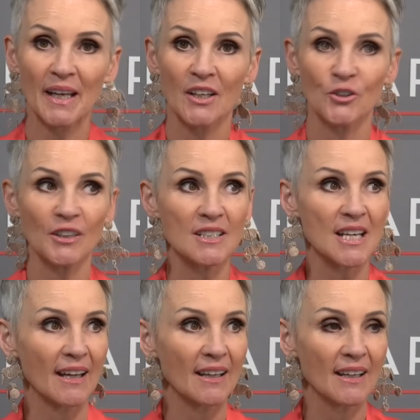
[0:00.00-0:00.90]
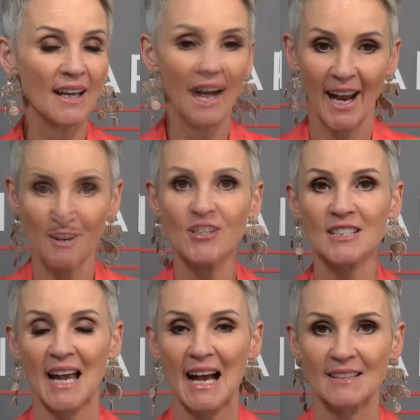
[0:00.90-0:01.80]
You can take 100
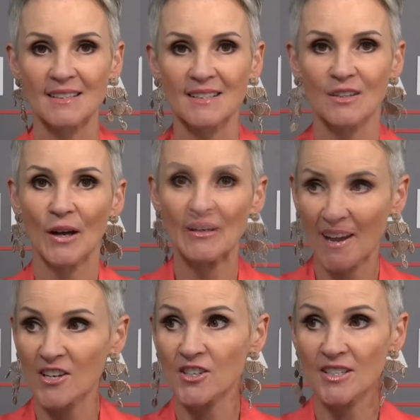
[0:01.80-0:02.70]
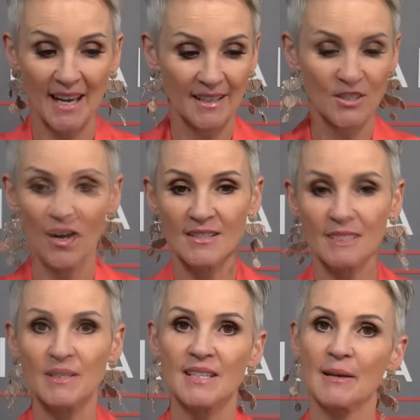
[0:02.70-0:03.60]
stylists and fashion designers and ask them
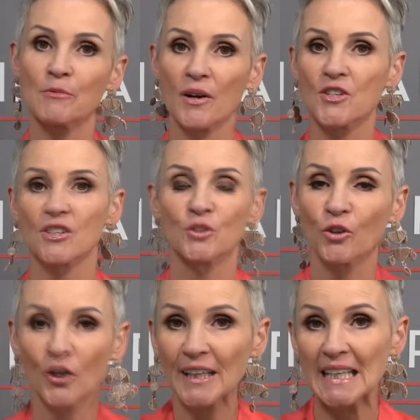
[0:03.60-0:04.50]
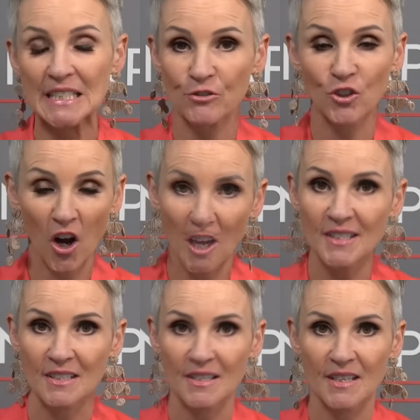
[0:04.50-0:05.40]
the same question. You're going to get different
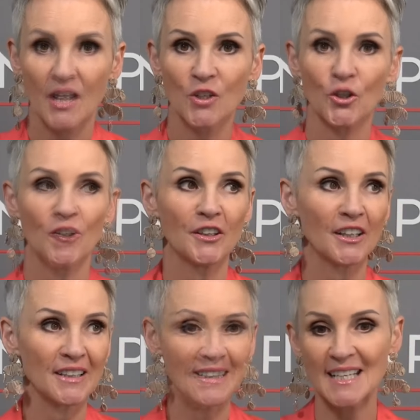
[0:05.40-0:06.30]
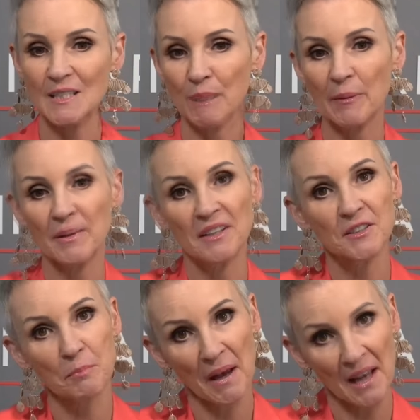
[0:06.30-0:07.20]
answers. You're going to get a yes, maybe, and it
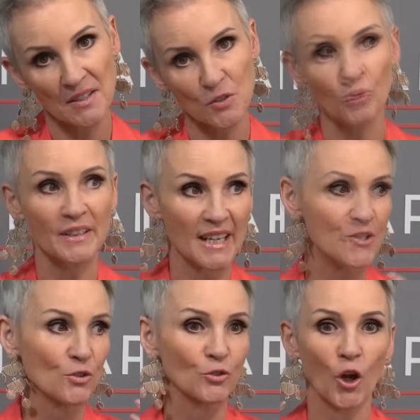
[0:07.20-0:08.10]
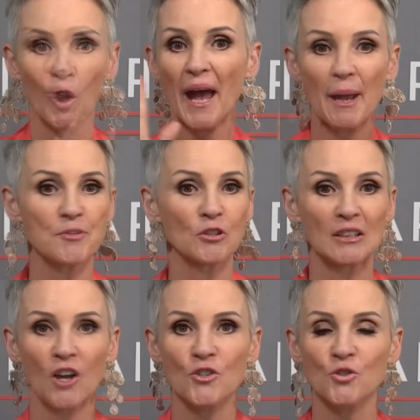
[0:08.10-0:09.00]
depends, or a yes or no, absolutely
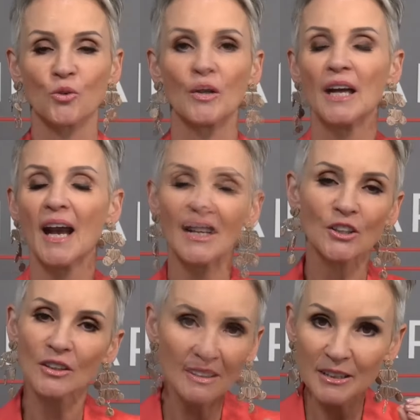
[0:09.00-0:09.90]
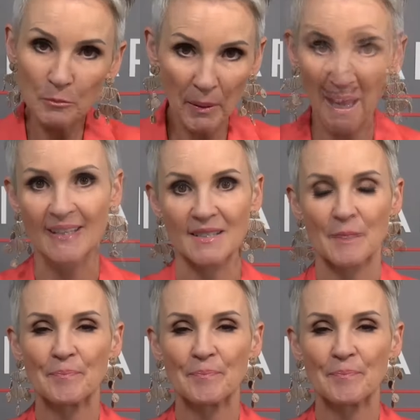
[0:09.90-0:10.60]
not, or it depends.